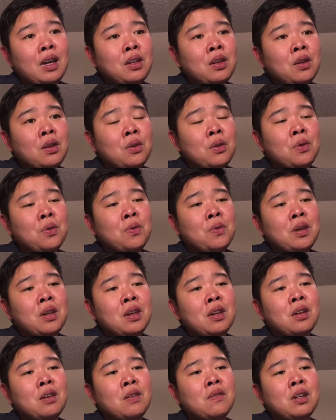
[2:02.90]
know
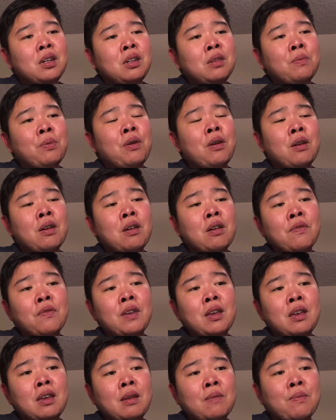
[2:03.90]
we weren't
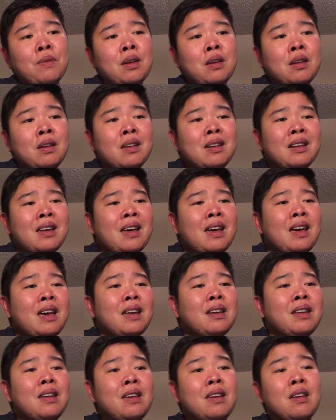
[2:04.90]
perfect, but I
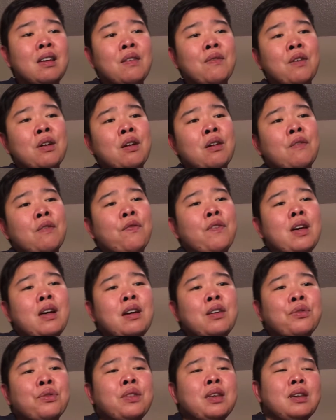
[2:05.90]
never
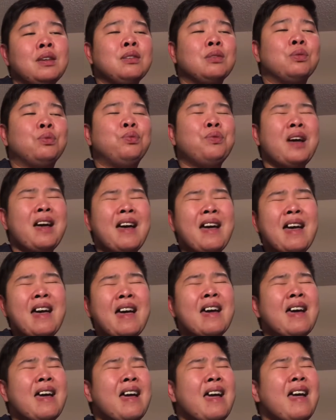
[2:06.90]
felt this
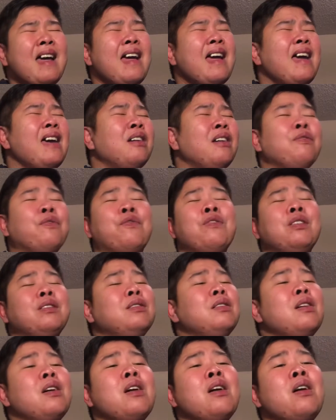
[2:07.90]
way for
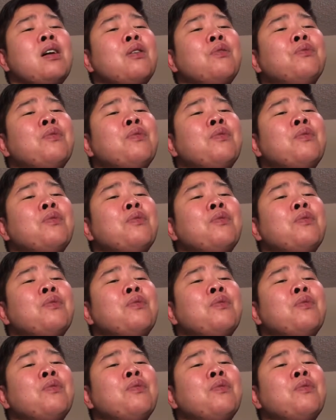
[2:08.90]
no